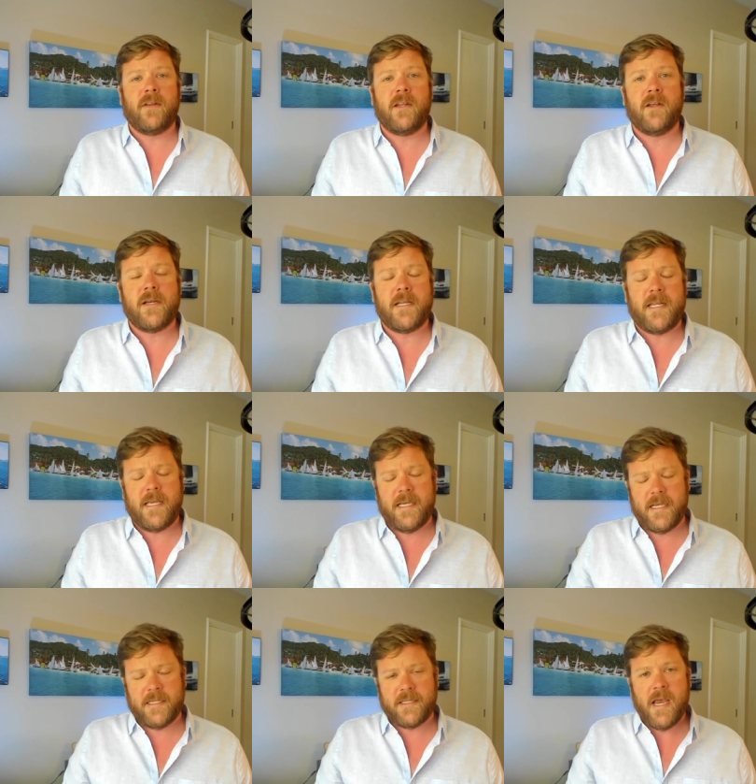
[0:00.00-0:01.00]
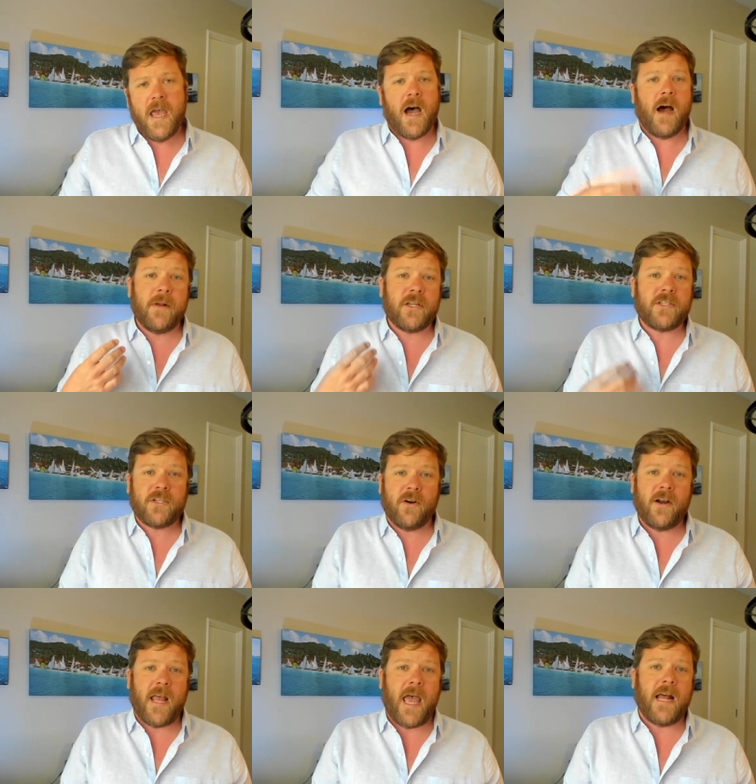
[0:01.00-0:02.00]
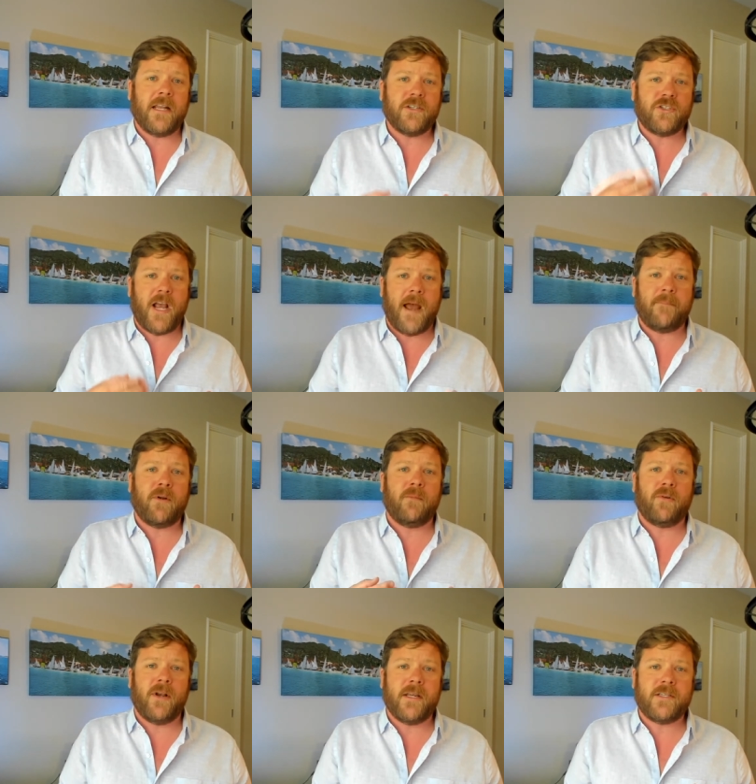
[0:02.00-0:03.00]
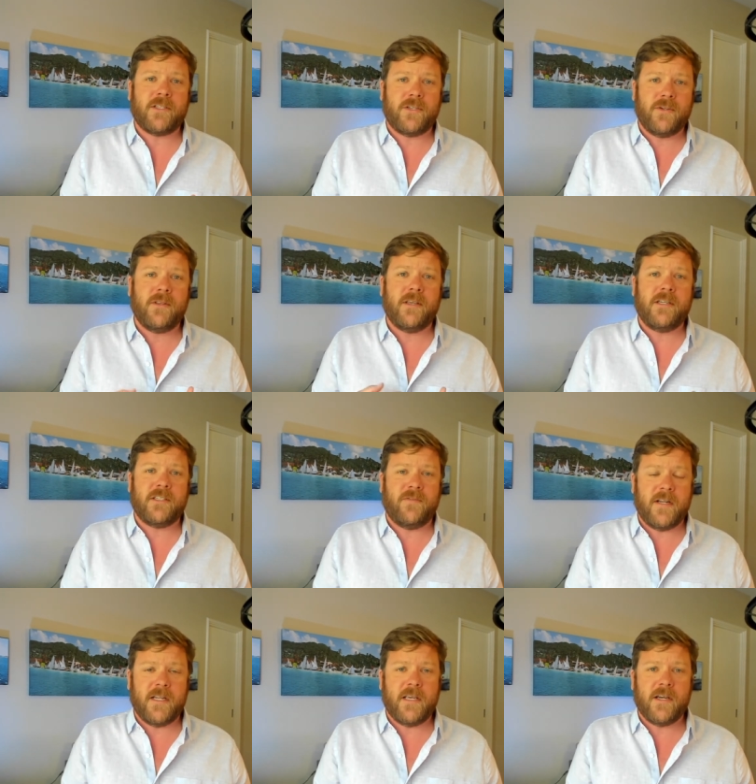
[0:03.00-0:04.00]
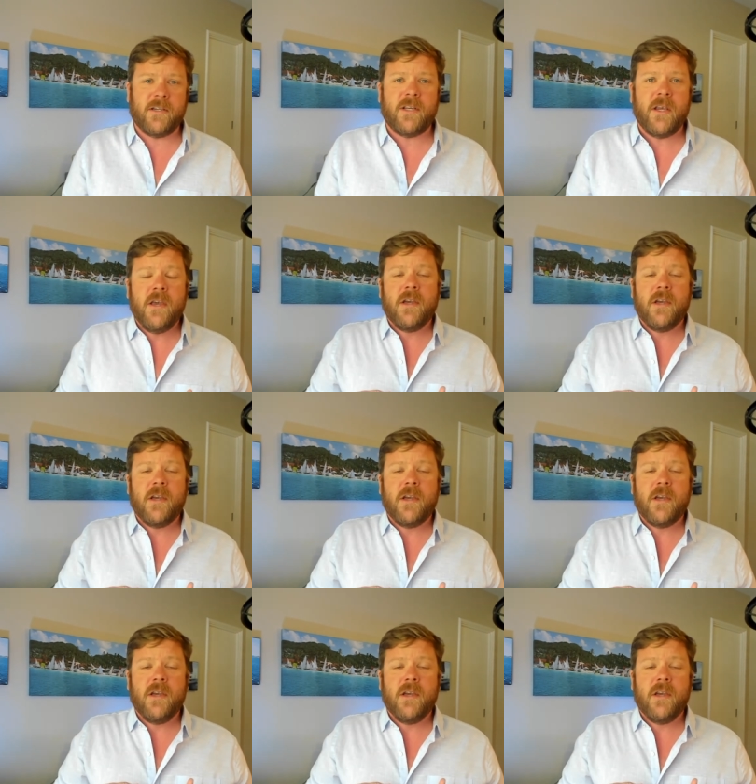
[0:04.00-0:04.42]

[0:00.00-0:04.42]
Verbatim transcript: into it is I'm going to start adding chapter breaks to these videos.